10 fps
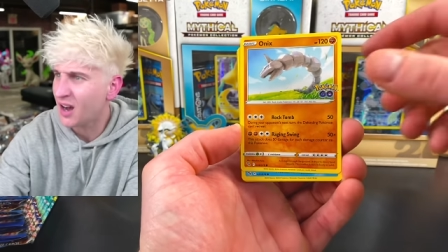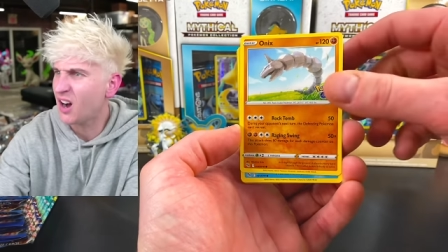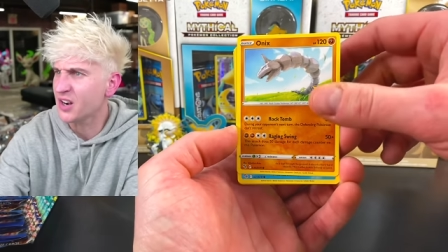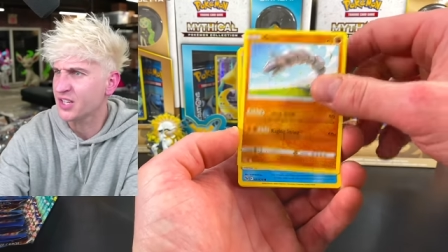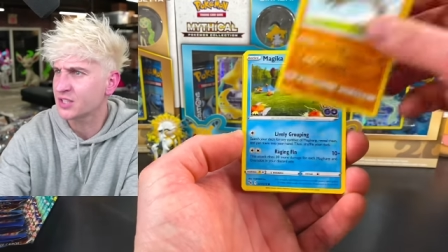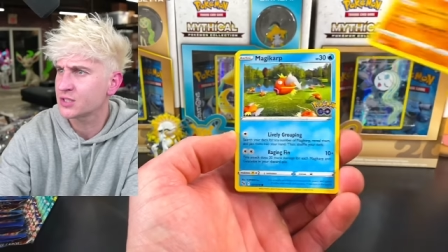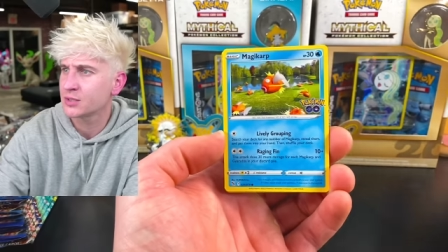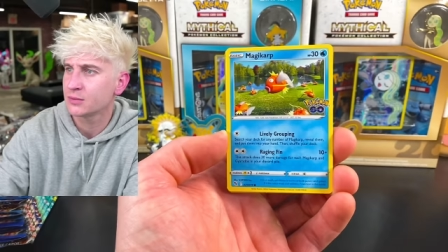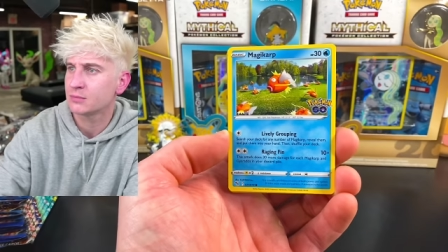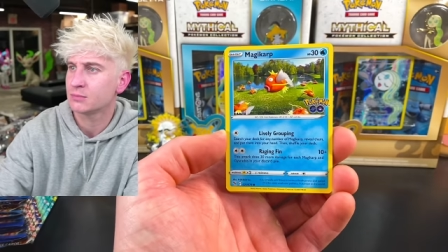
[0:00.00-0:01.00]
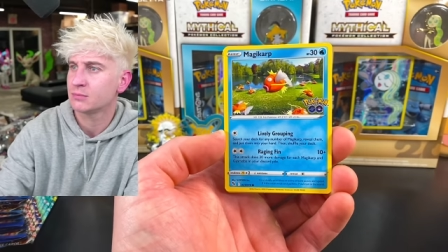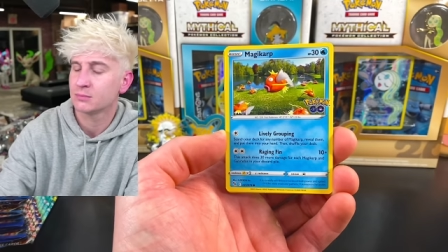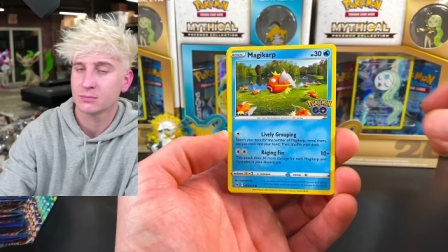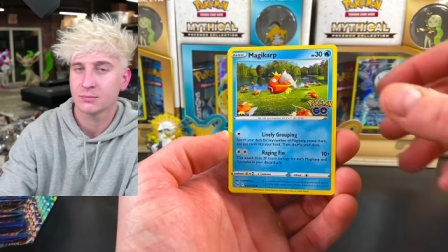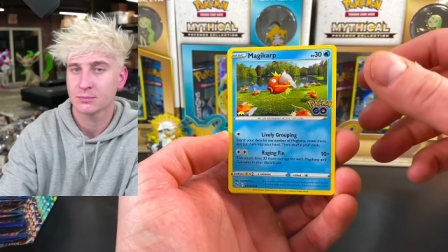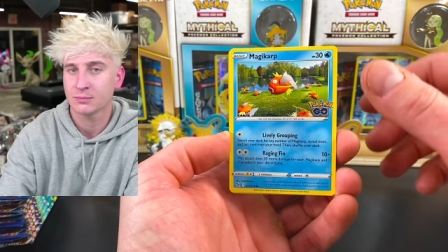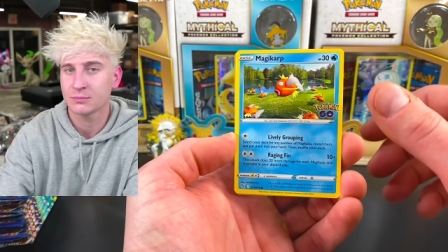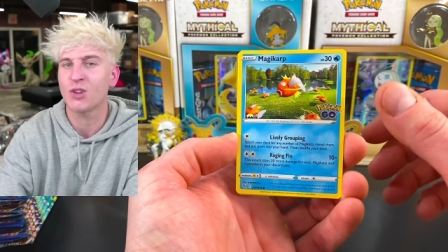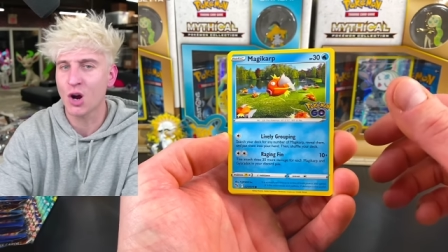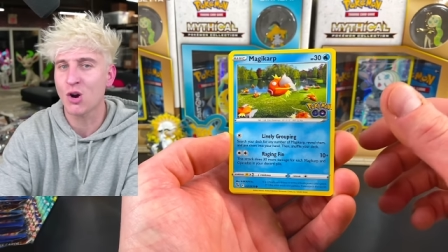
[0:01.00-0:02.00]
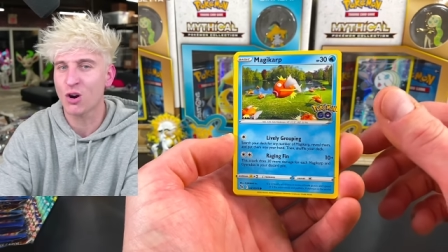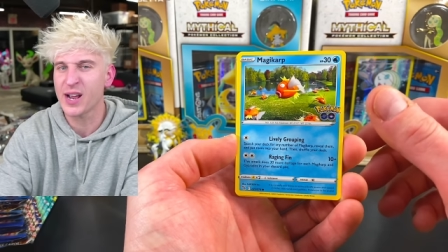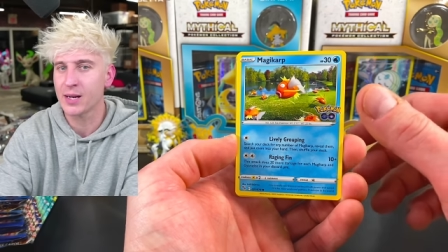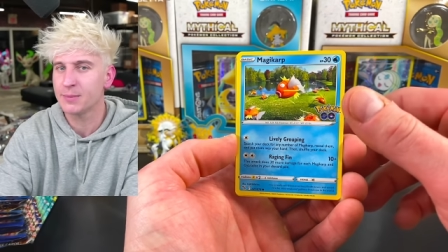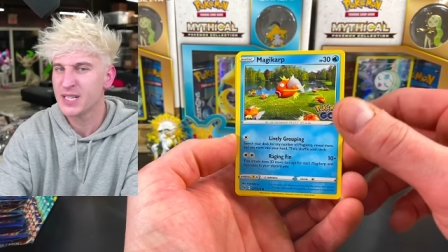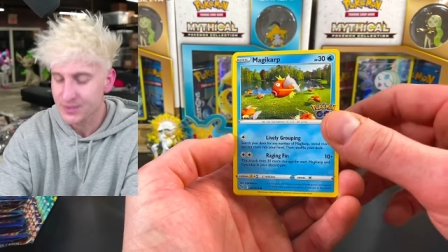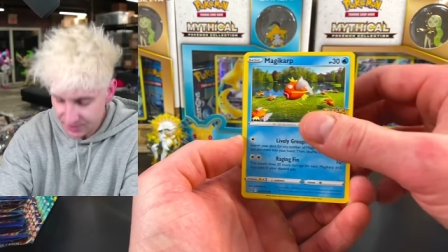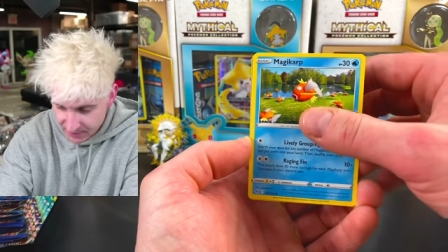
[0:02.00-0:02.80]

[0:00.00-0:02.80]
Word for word: Onix, Rock Hard Adeldeeds,